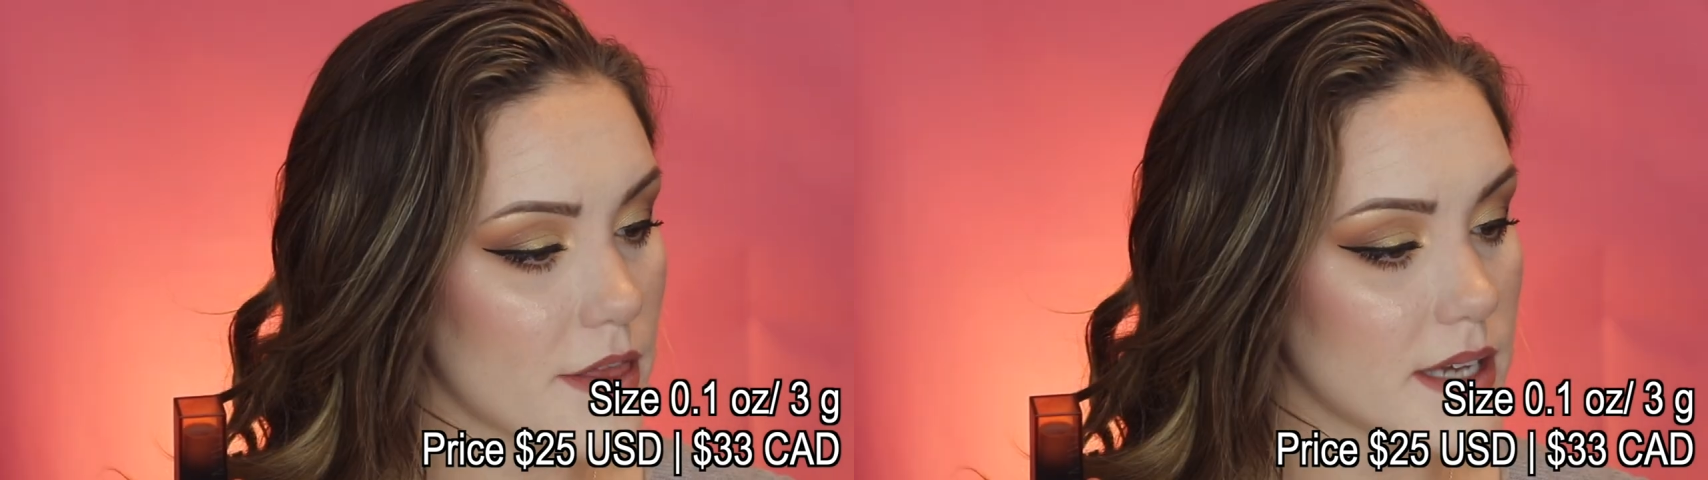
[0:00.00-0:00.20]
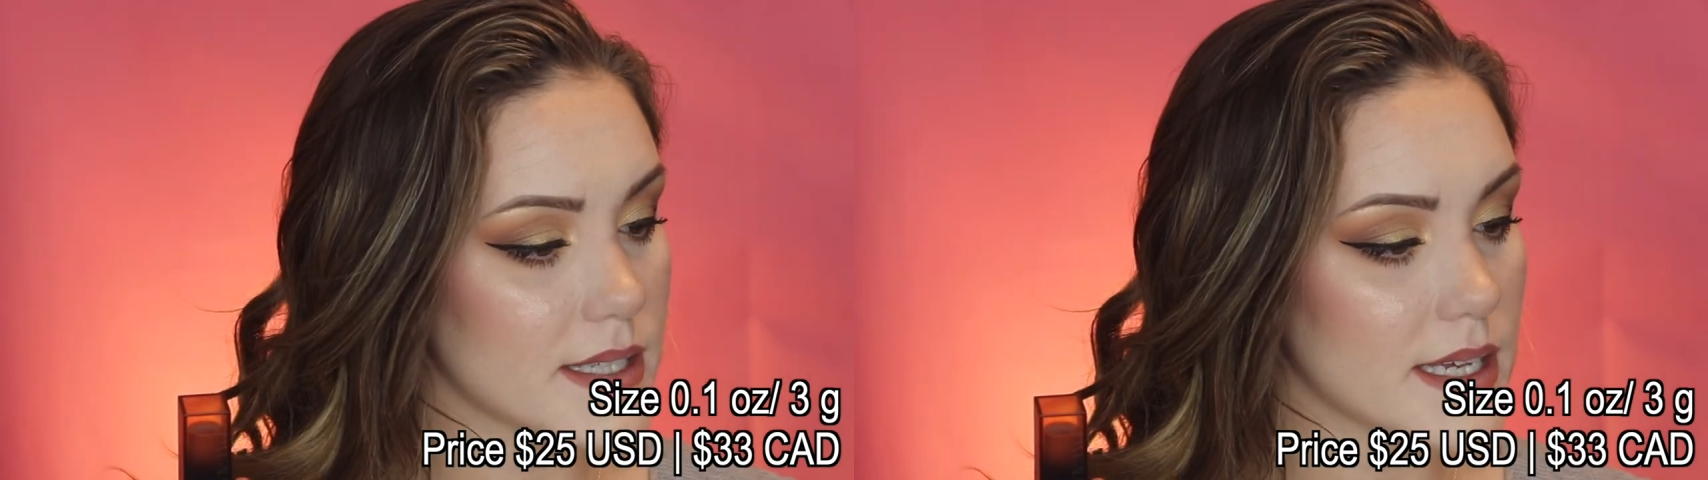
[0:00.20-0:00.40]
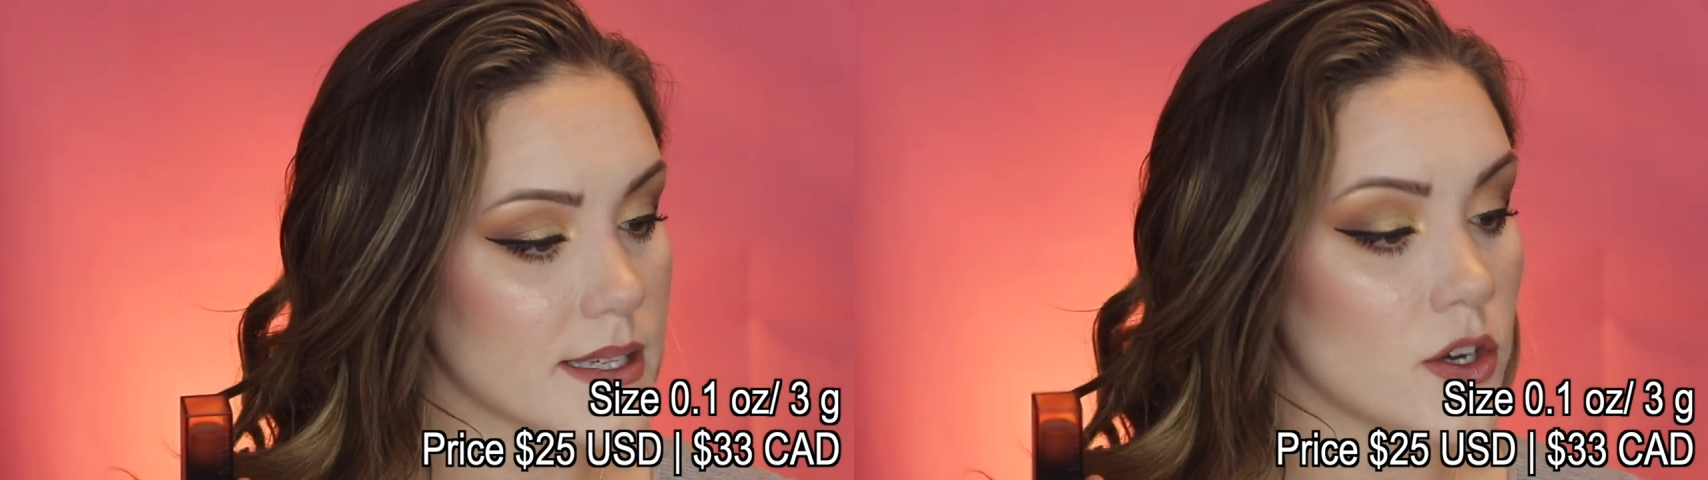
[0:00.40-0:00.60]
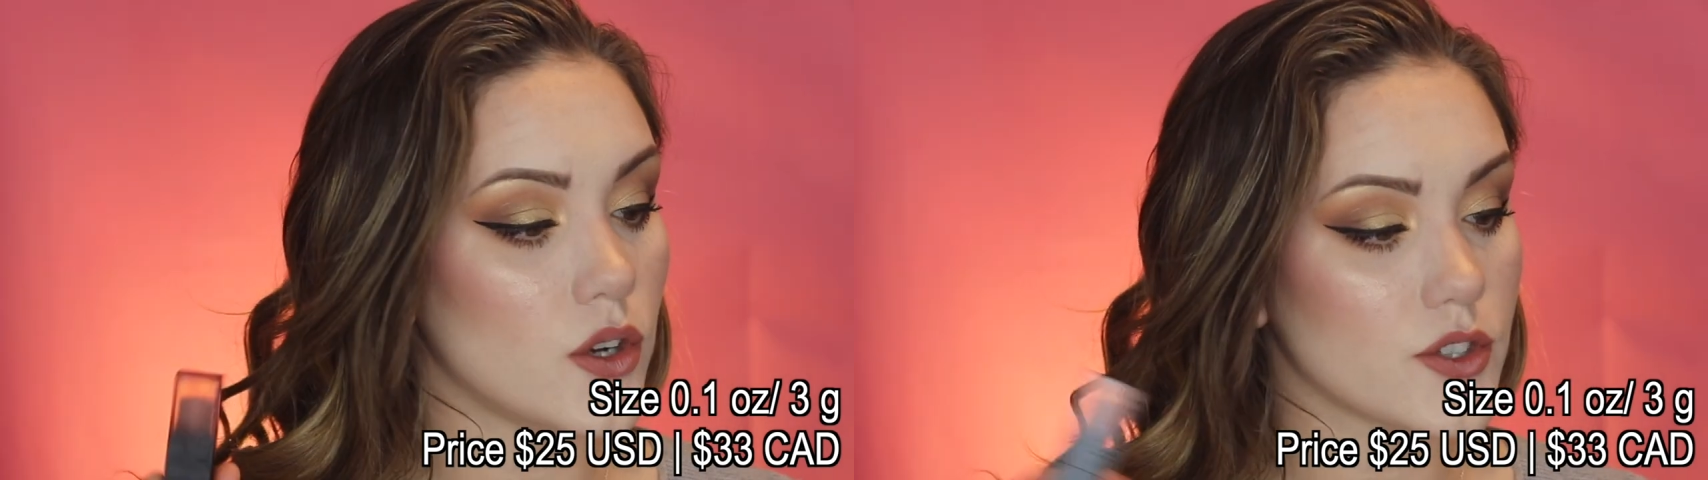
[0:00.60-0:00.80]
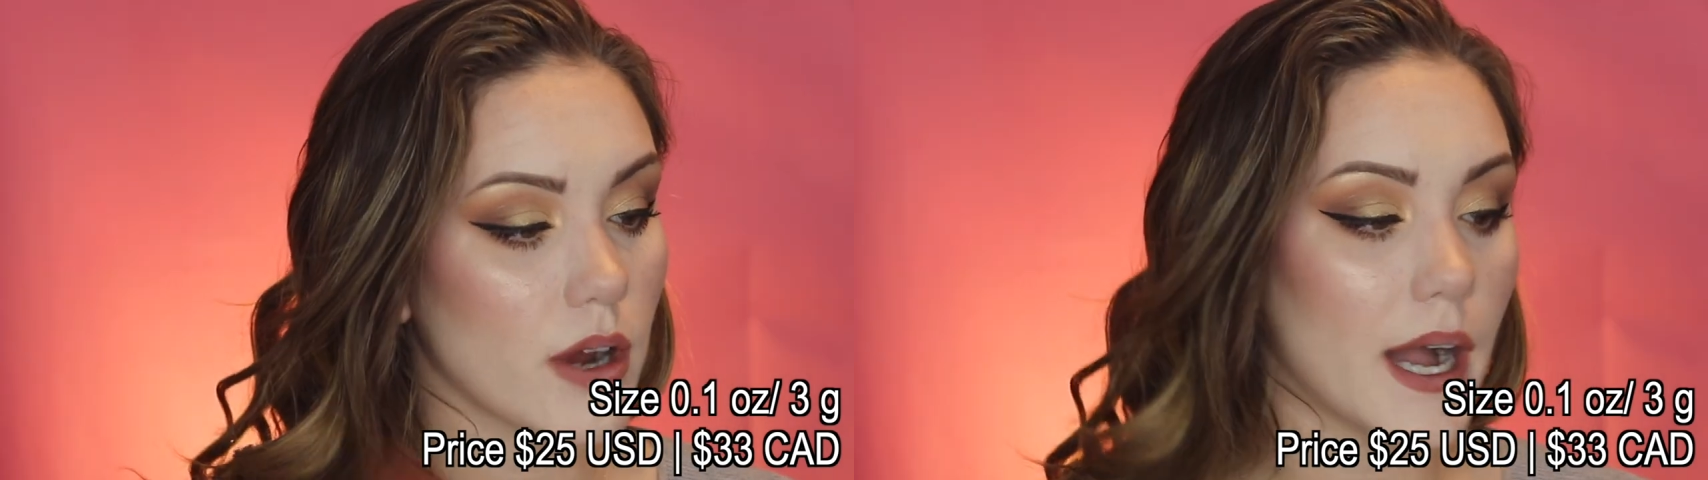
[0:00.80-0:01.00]
This is an
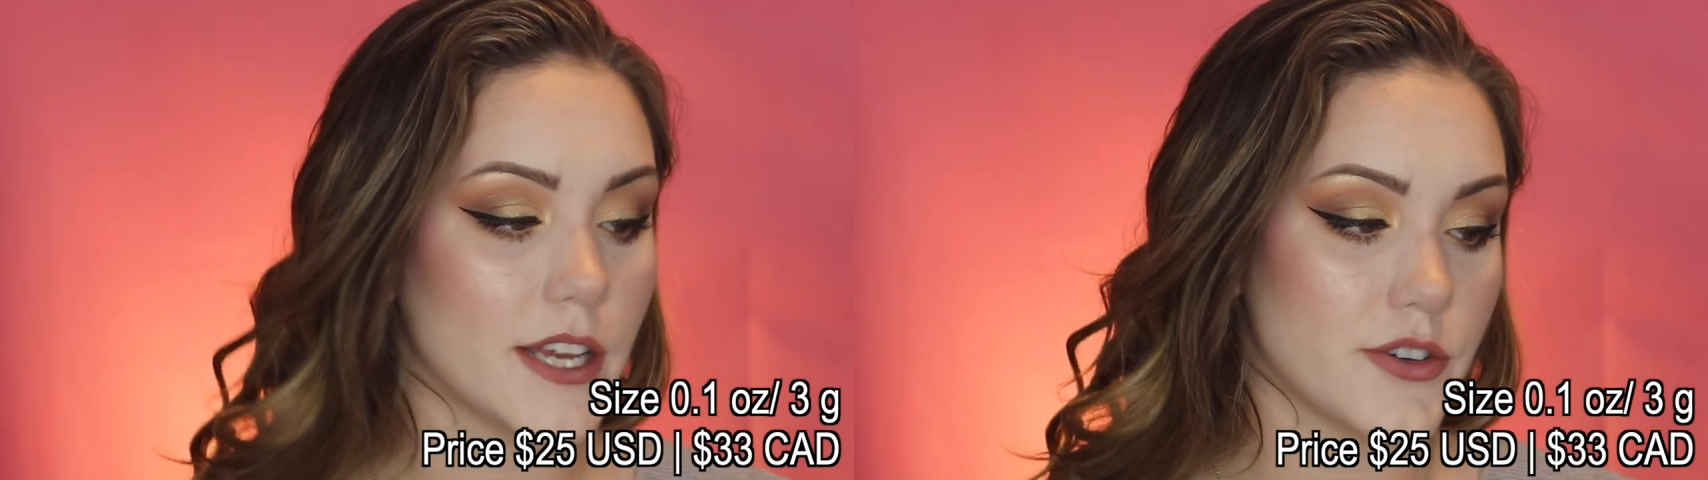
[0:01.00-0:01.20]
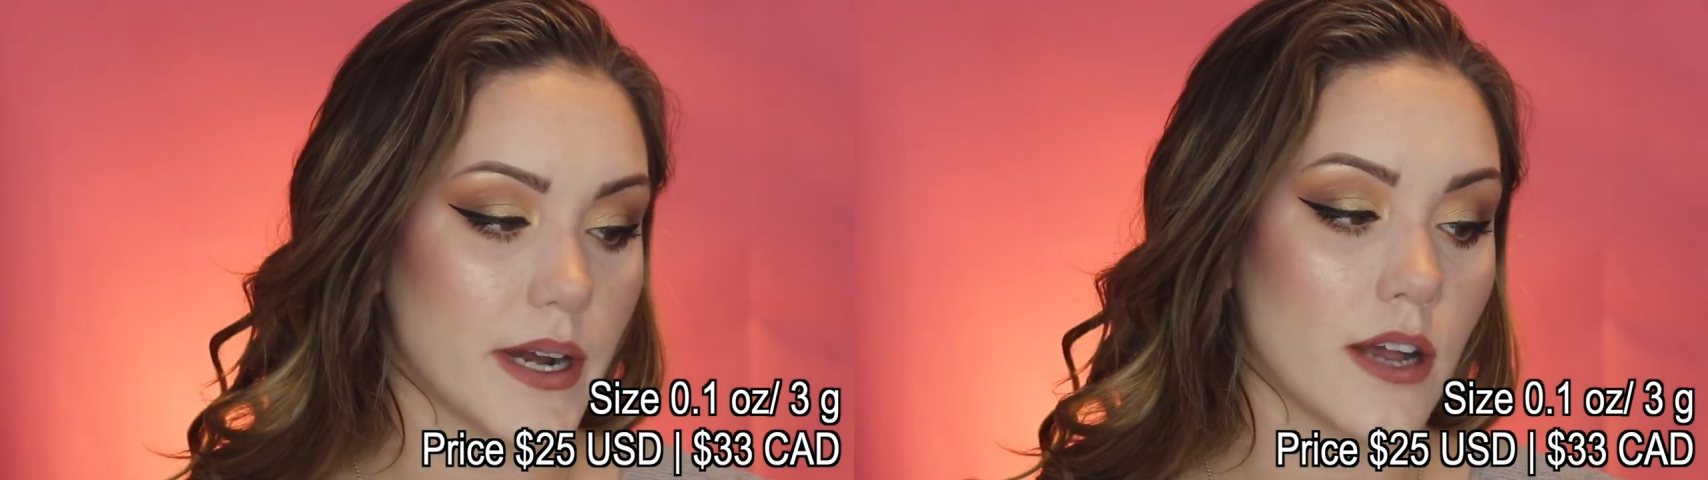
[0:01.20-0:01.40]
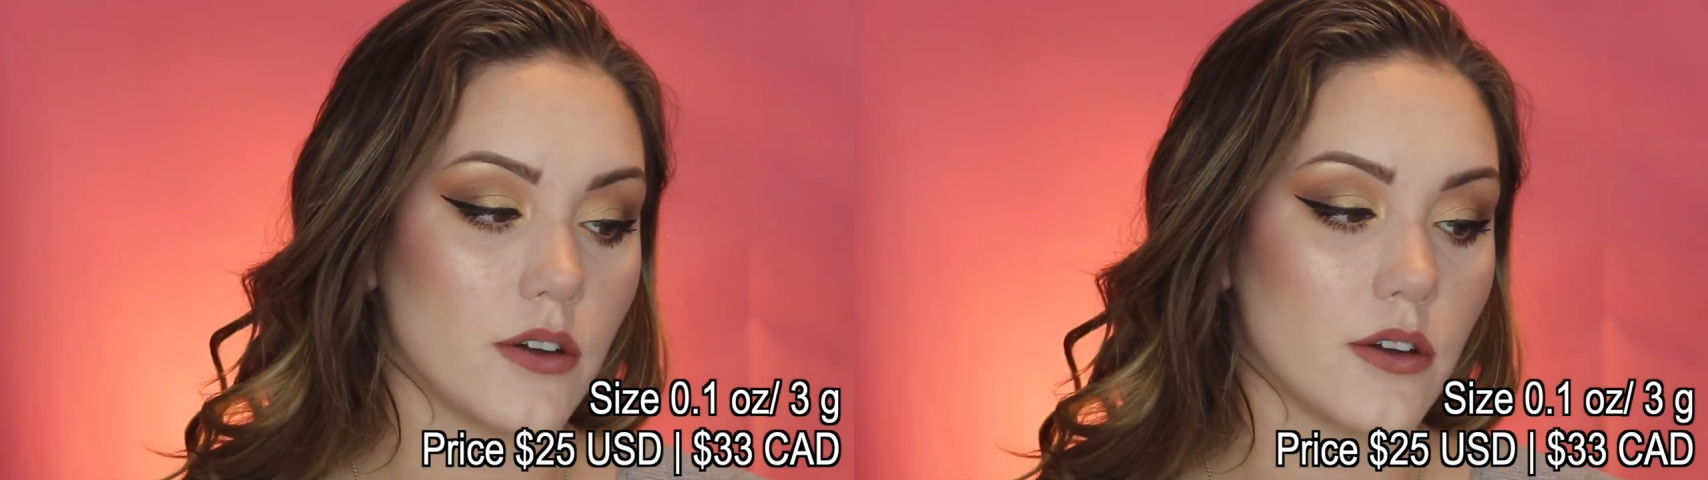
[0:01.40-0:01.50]
ultra hydrating,